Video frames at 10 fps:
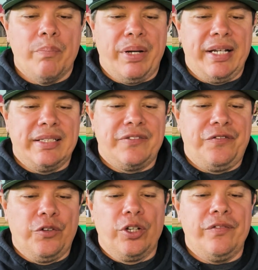but it's
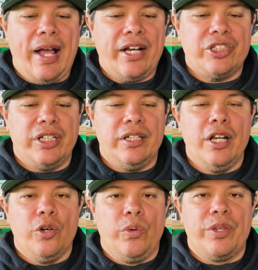full of action
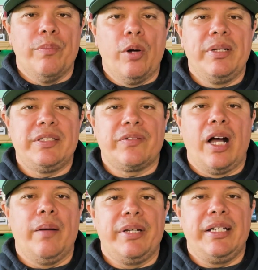with moments of
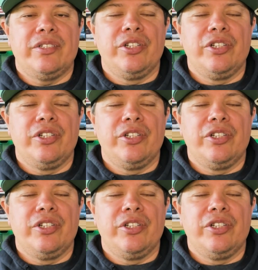comedy.